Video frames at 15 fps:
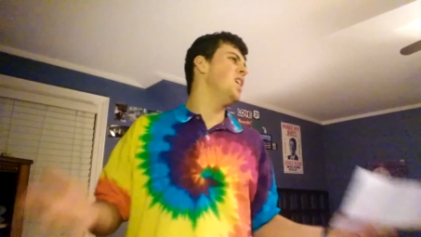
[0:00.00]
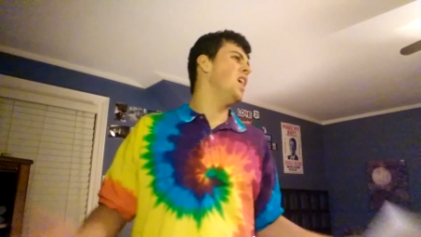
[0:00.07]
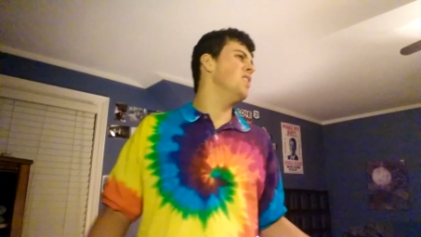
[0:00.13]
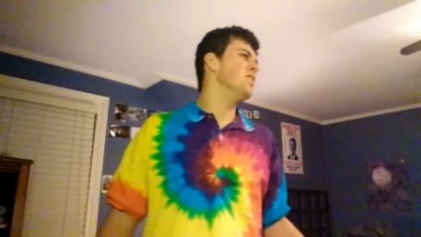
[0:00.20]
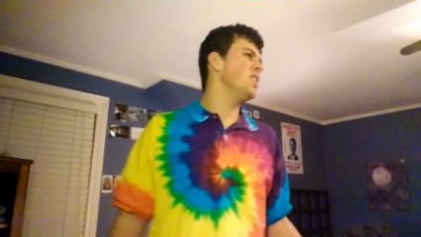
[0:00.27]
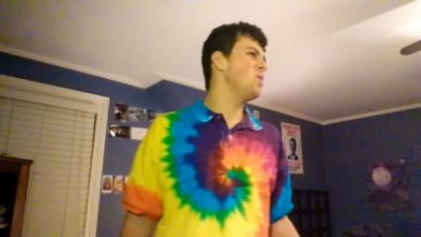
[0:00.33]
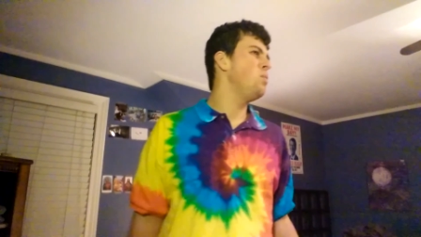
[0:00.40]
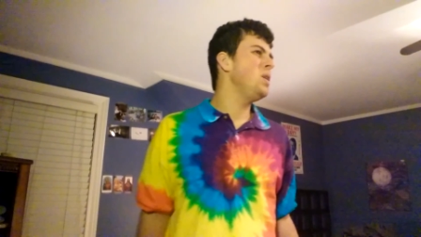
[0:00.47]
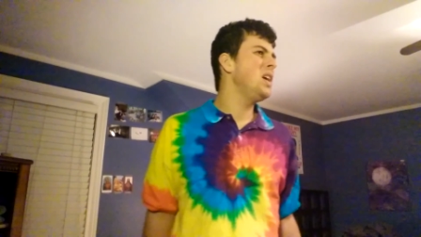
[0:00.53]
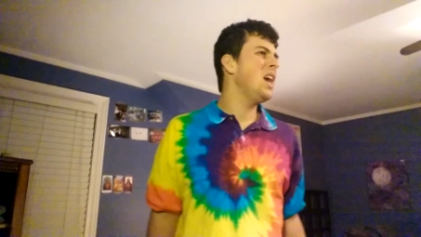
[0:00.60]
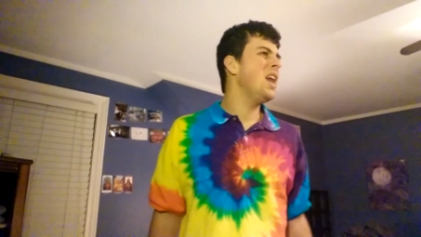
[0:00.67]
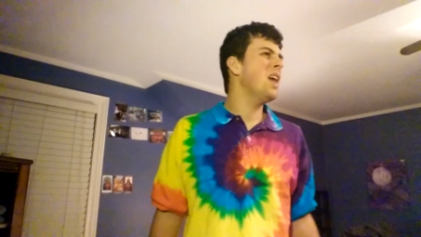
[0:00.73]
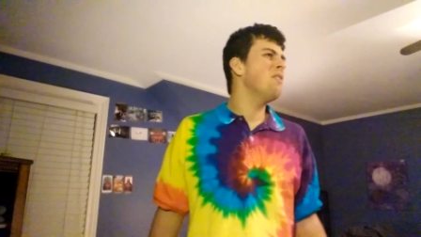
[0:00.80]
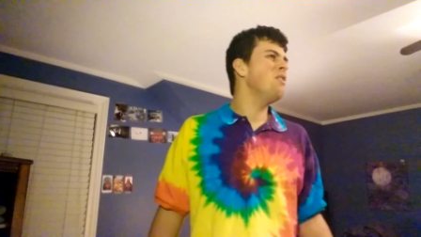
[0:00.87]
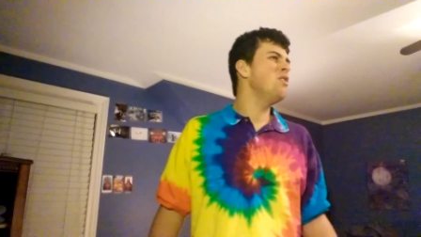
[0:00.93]
It's like we
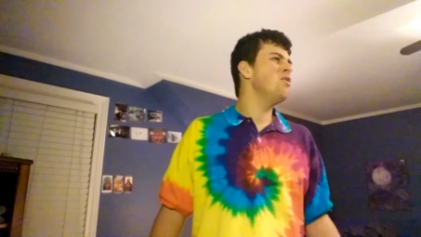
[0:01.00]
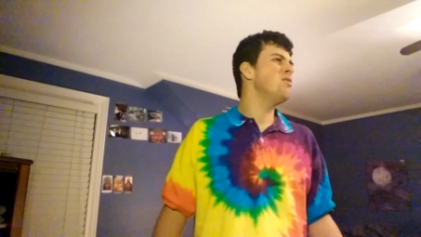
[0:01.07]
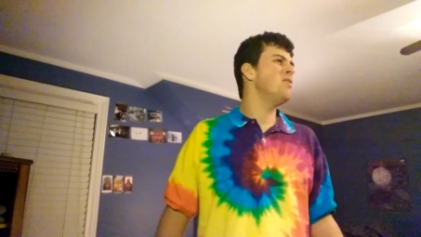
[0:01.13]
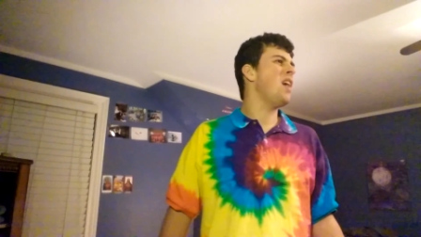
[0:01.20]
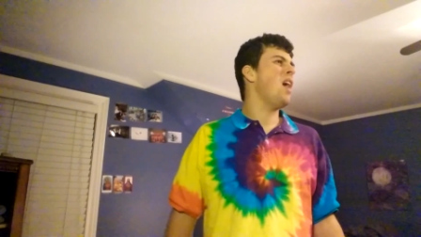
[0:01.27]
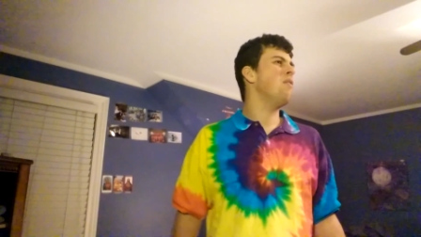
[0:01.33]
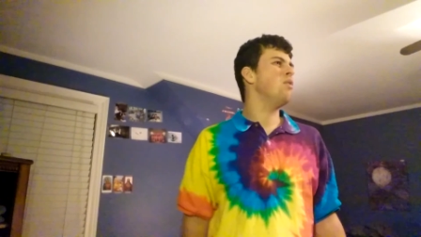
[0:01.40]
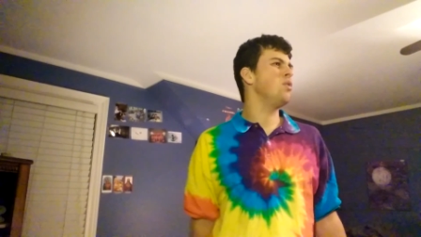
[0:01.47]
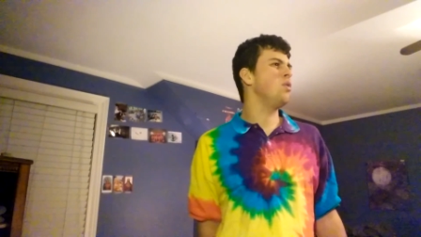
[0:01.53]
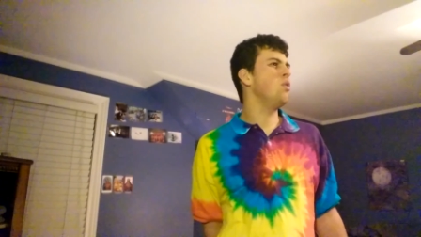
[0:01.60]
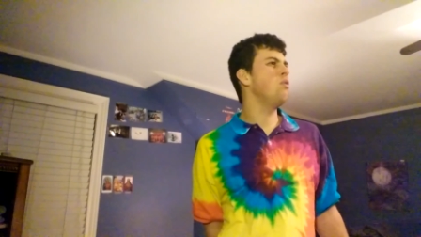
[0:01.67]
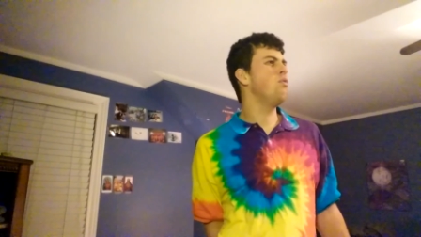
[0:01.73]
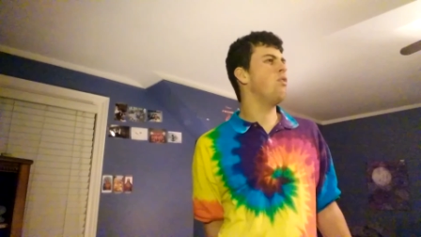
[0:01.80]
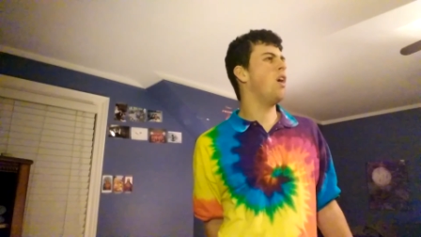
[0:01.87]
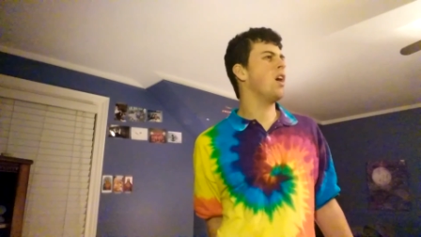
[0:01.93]
can't ever just have a
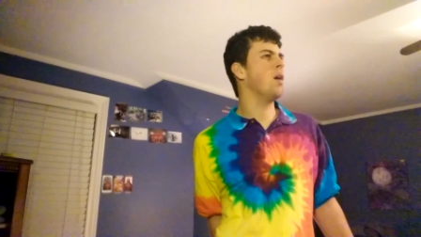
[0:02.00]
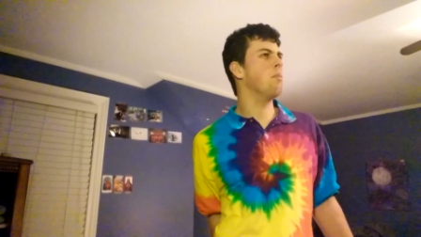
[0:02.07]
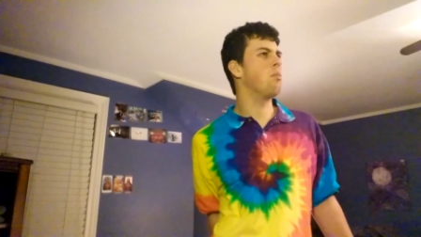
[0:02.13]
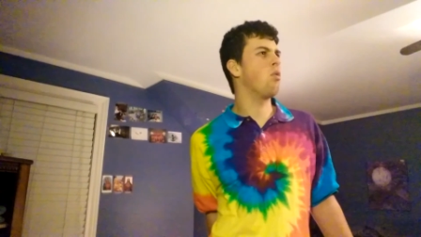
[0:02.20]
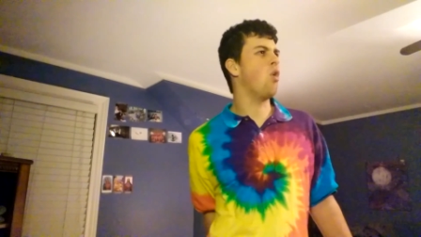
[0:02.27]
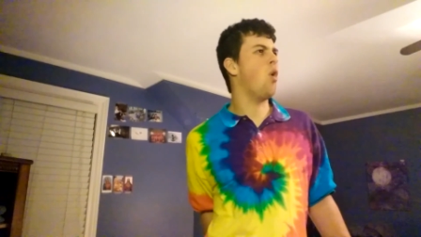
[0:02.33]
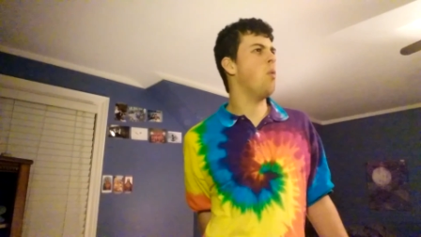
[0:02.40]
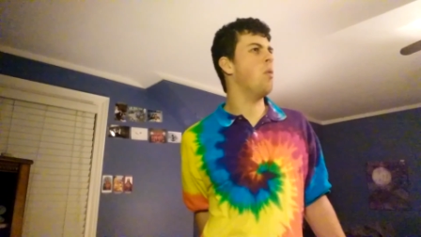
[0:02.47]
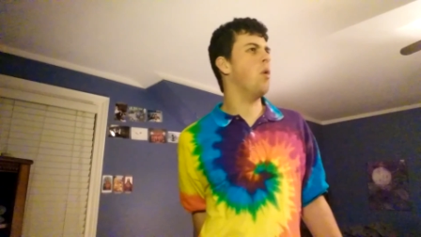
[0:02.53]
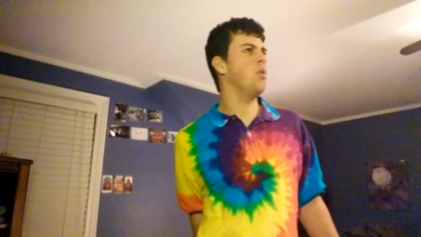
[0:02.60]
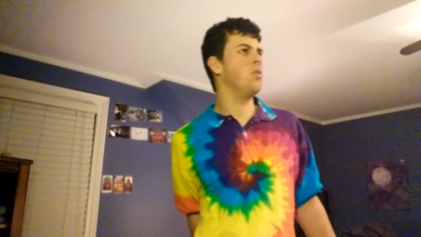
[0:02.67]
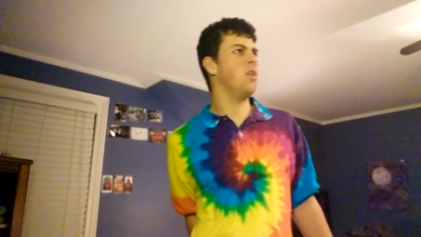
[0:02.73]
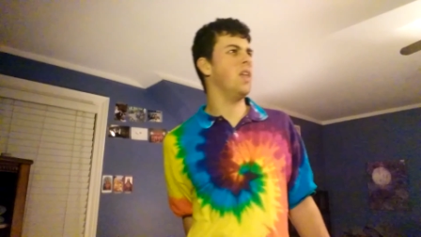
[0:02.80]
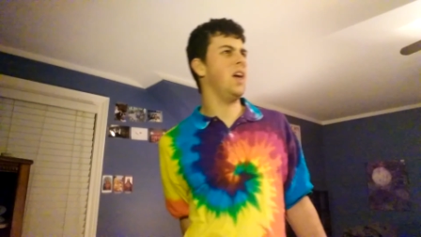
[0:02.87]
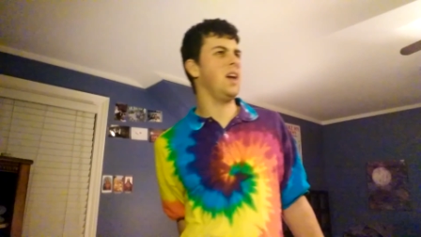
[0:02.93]
good fucking promo
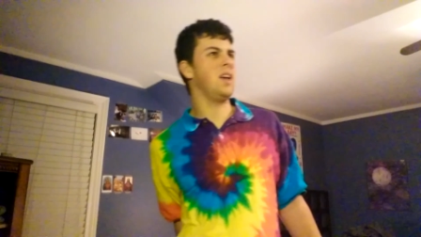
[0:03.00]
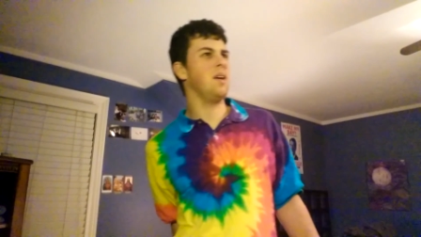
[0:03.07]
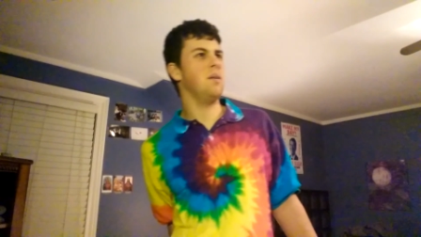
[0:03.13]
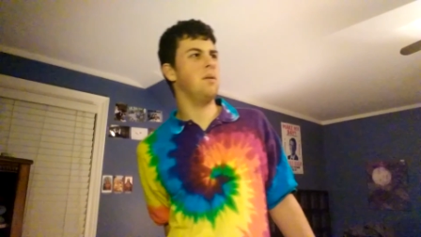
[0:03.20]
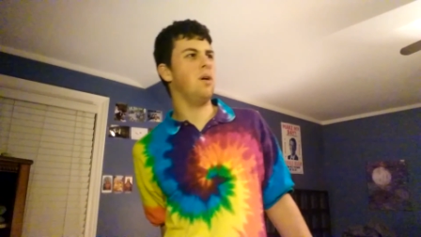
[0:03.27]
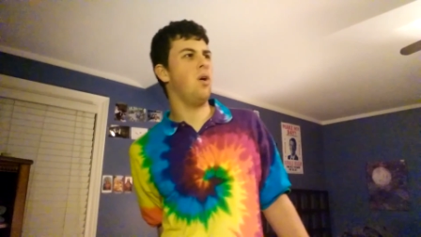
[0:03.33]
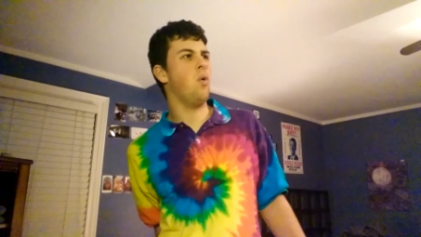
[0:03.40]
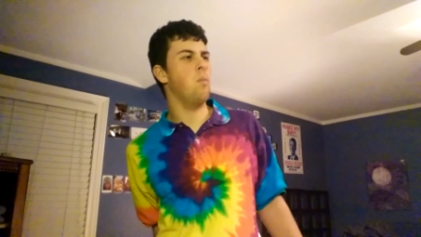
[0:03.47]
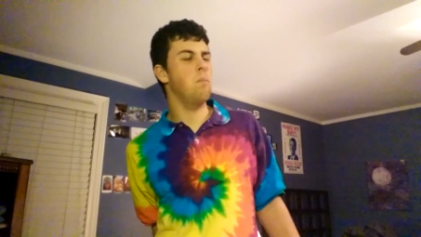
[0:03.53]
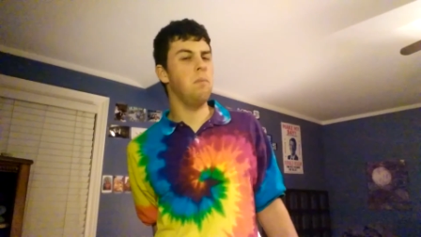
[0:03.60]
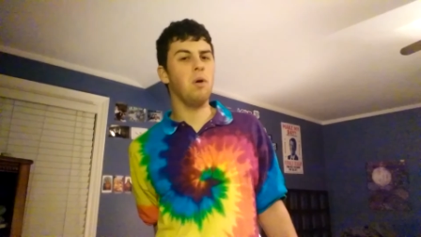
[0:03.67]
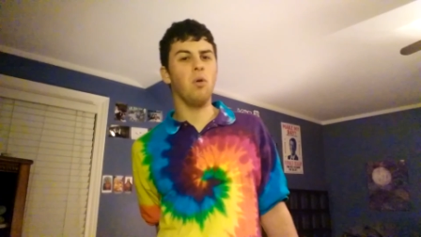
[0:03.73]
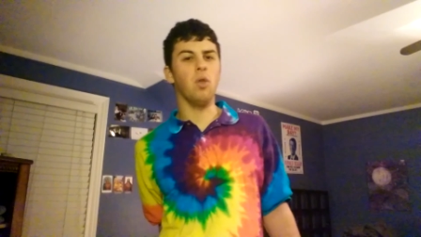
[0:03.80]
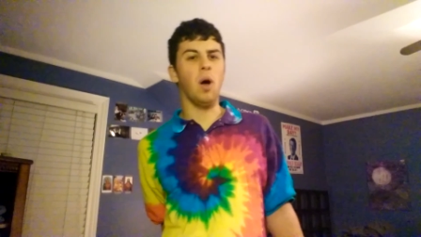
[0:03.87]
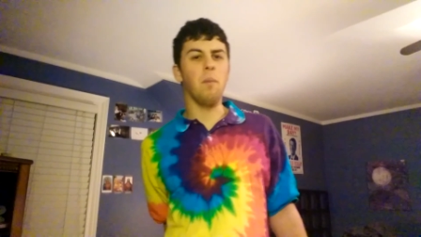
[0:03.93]
to like oh
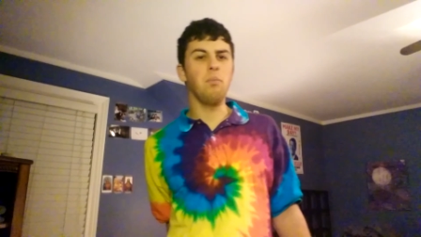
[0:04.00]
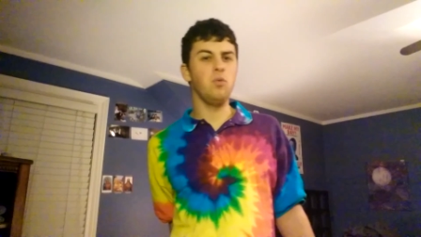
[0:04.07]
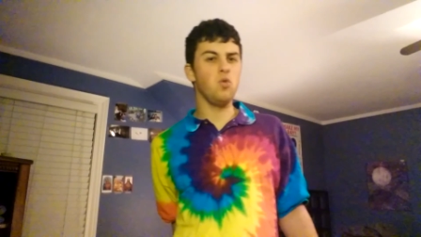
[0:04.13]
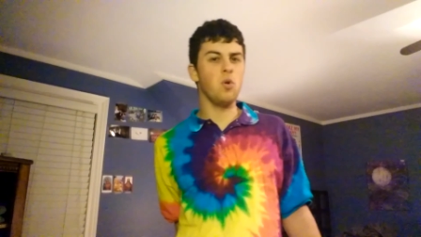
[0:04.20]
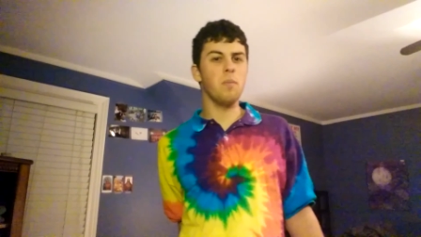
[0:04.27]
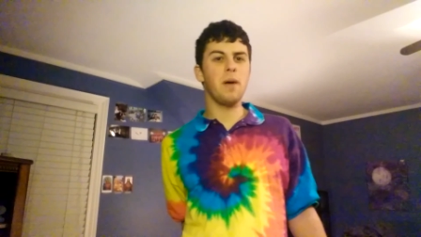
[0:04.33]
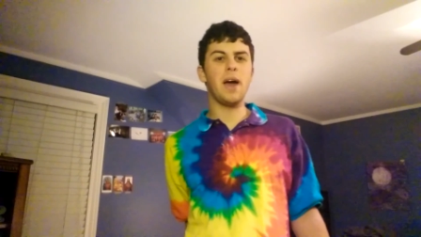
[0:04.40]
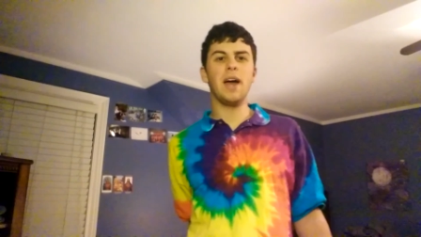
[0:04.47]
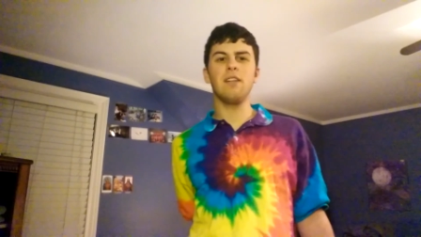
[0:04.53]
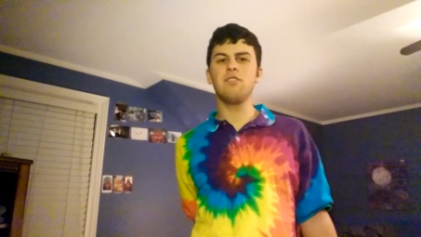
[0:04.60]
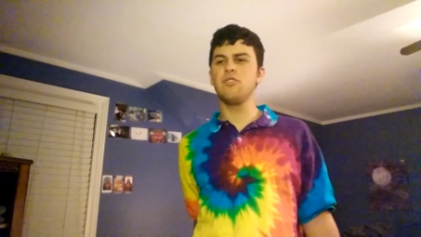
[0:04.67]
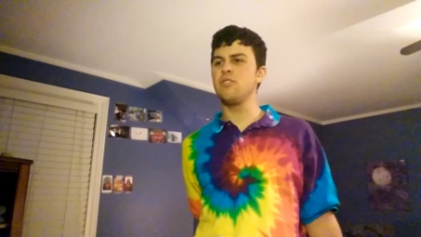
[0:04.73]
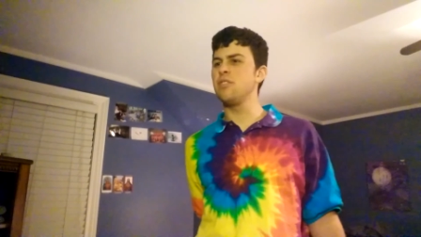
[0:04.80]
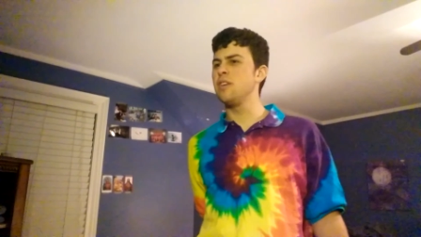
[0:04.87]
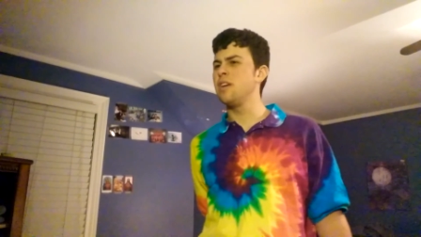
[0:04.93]
build up to a
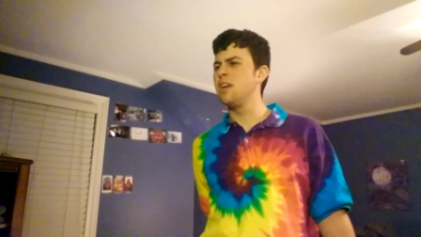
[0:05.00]
match,